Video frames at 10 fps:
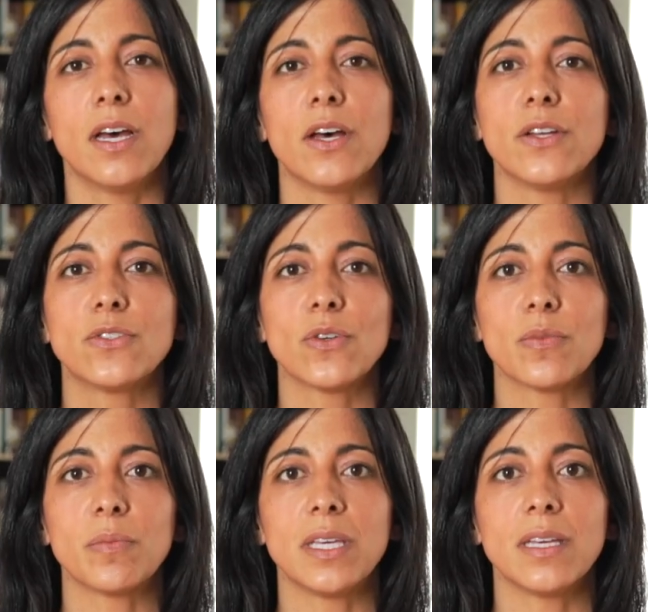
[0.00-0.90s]
uh,
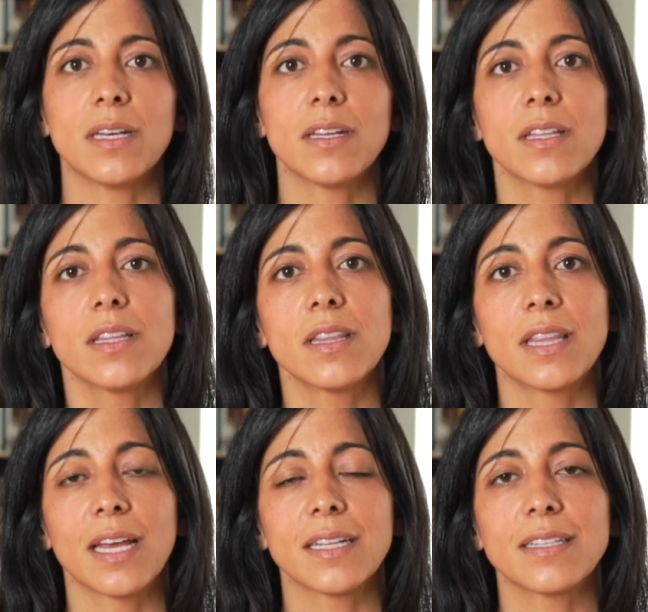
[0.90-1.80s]
told me
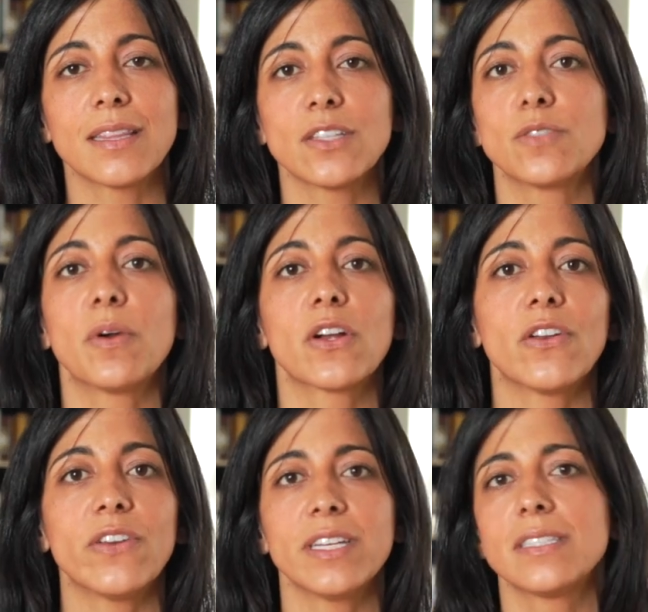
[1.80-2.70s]
that the
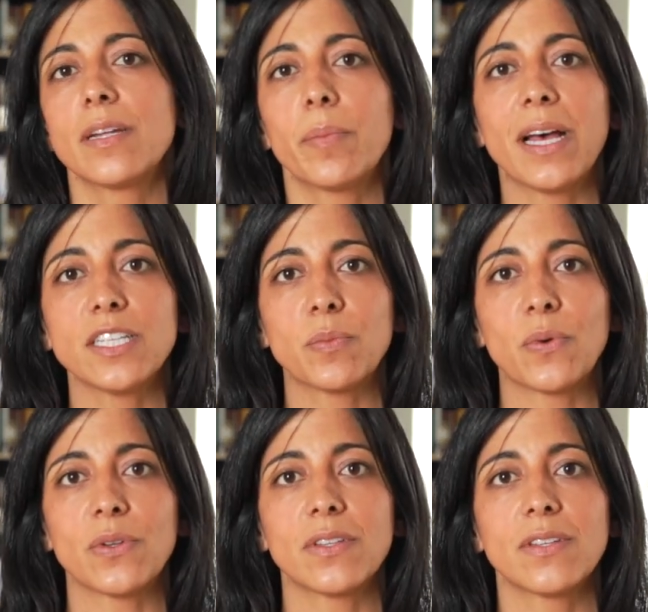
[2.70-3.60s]
smuggler is their
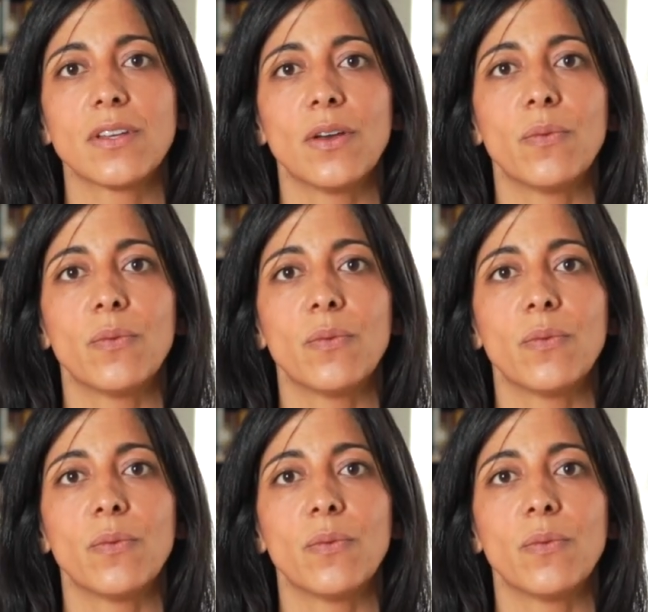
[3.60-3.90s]
passport.